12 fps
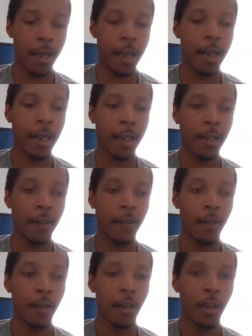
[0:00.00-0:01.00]

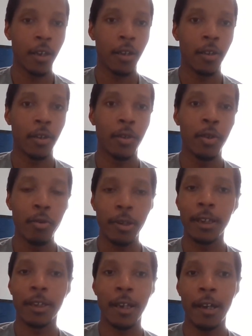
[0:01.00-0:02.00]
And you
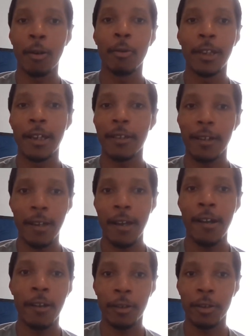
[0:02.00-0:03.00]
can tell that the
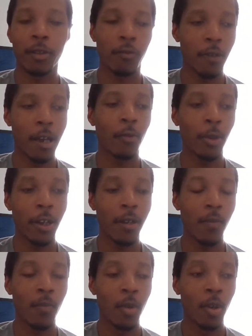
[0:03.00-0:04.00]
characters around
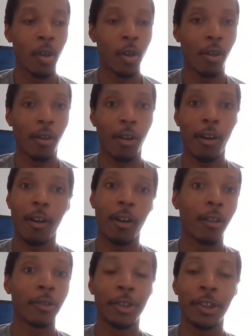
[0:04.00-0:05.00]
him
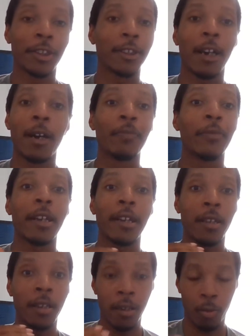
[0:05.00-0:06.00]
are just up to
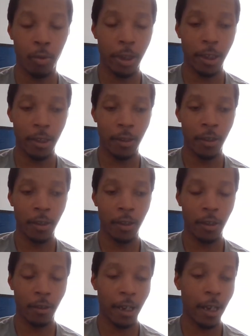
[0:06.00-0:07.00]
here with it.
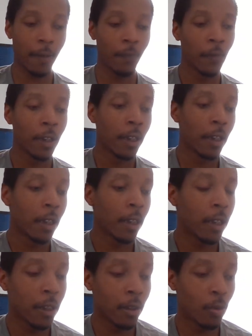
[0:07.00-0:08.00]
Okay?
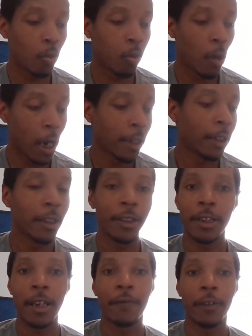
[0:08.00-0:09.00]
He's whining to
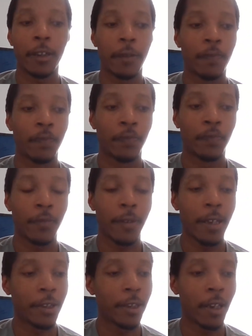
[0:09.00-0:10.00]
Steffi,
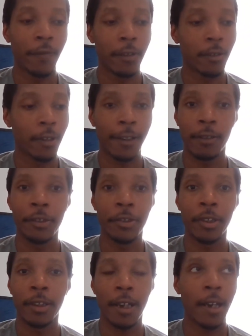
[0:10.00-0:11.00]
and Steffi is like,
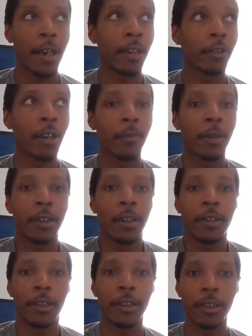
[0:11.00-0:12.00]
listen, I don't know how many
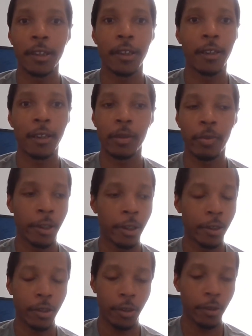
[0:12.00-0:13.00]
times I can sit and explain
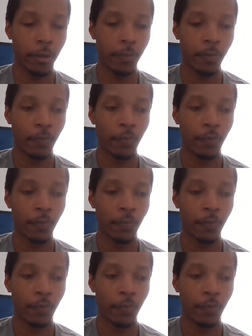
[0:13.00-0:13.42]
this to you.